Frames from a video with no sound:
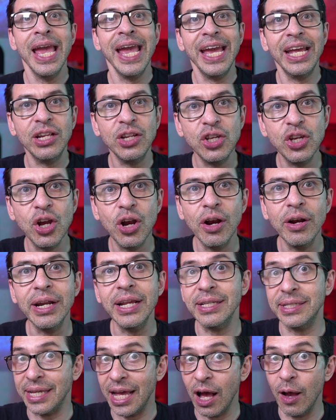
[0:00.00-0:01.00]
And
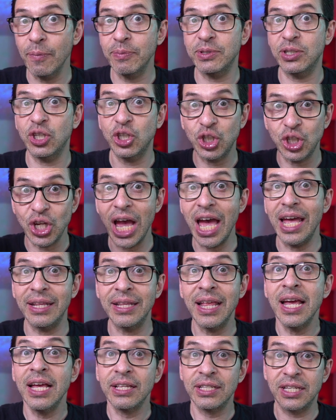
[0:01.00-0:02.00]
Uranus helps shed
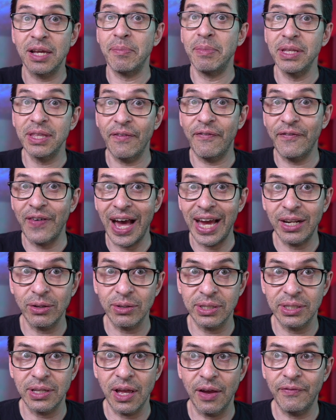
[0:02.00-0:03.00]
some of the final
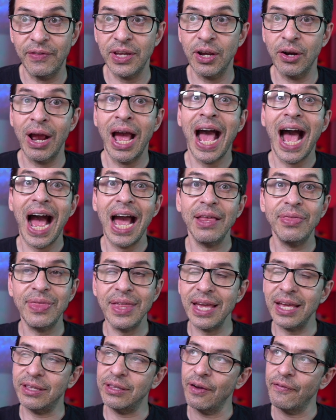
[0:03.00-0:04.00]
stuff here. I
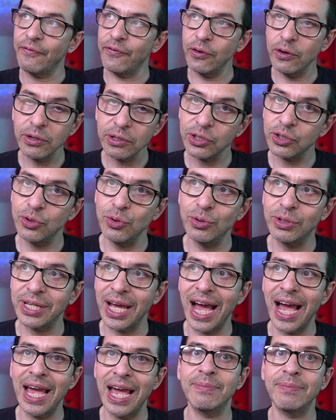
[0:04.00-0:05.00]
think the first two
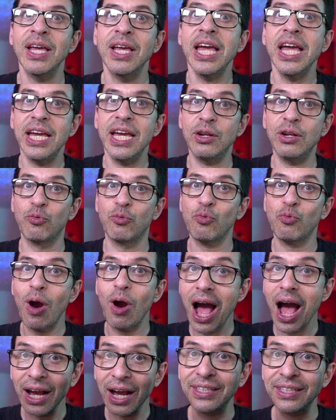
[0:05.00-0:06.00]
times it
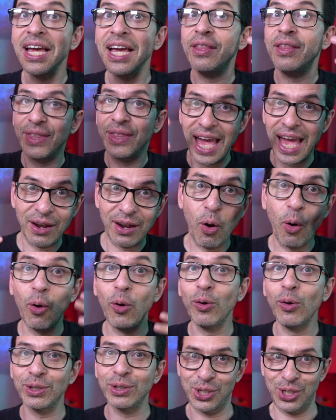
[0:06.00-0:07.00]
rocked that
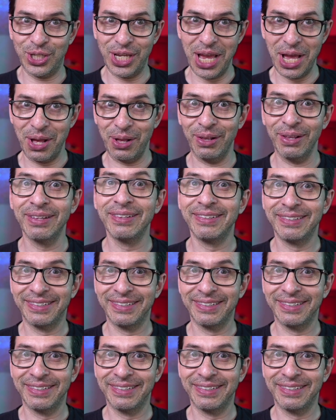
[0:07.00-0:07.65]
old shell